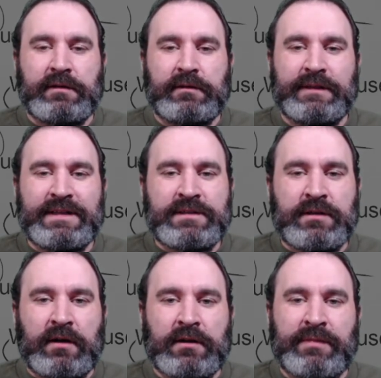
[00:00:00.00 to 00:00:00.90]
Let's
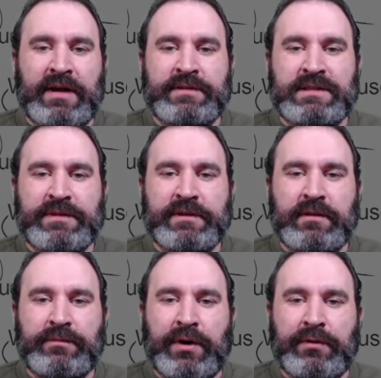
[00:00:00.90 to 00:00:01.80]
talk about some of the
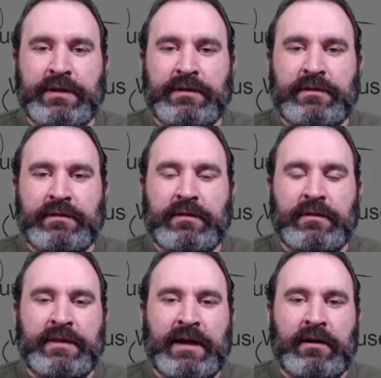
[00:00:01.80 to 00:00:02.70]
components
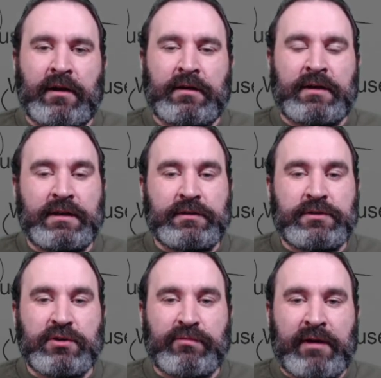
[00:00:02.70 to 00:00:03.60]
that connect
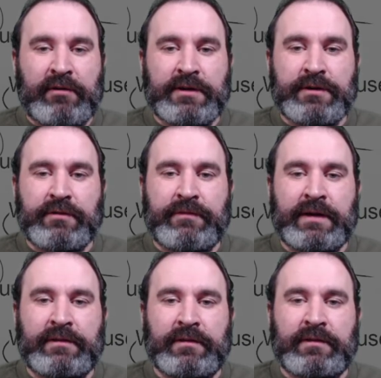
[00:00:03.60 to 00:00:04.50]
to your router and your
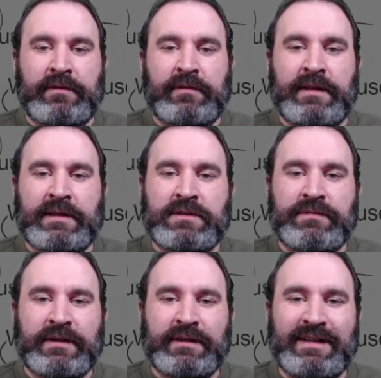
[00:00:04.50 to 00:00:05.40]
devices that
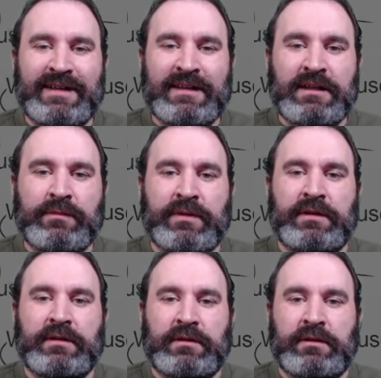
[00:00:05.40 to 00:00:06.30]
severely inhibit
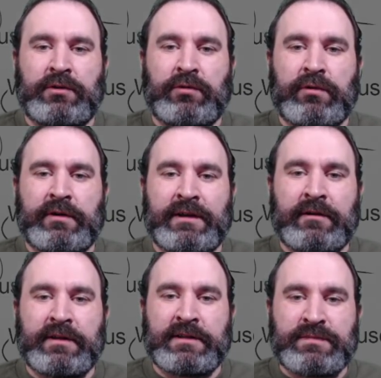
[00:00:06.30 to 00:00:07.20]
your
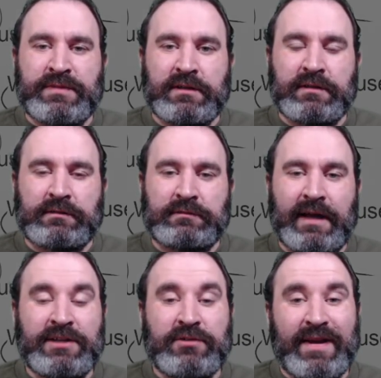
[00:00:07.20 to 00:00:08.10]
internet speed.
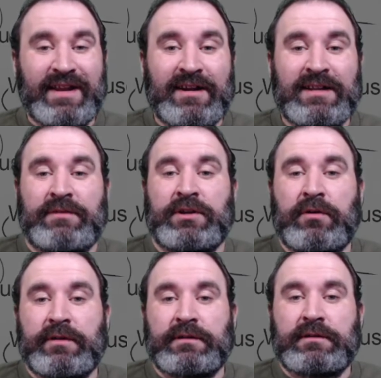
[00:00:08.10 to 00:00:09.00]
And you may not even
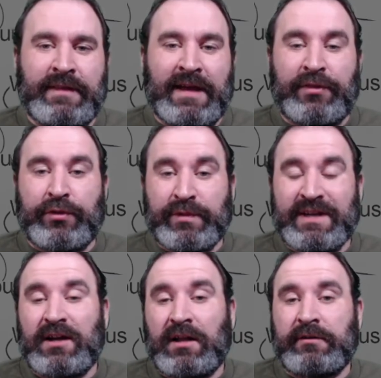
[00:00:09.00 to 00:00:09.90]
know it. That
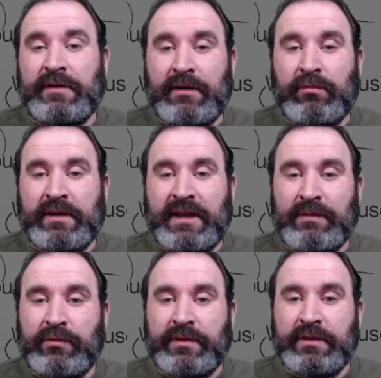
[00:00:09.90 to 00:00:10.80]
$3 network
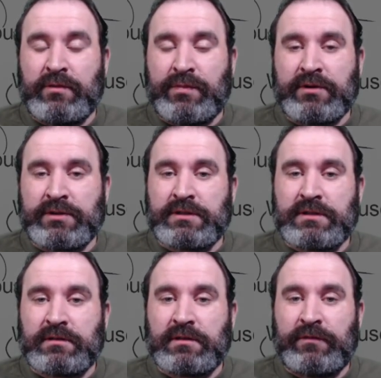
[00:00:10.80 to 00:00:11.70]
cable that you
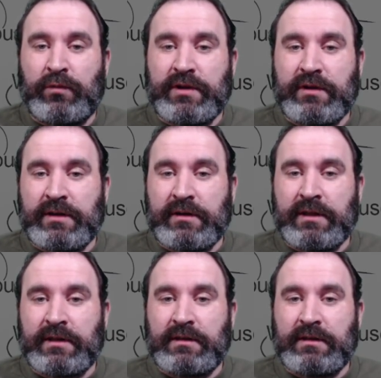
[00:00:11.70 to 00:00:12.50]
purchased for your internet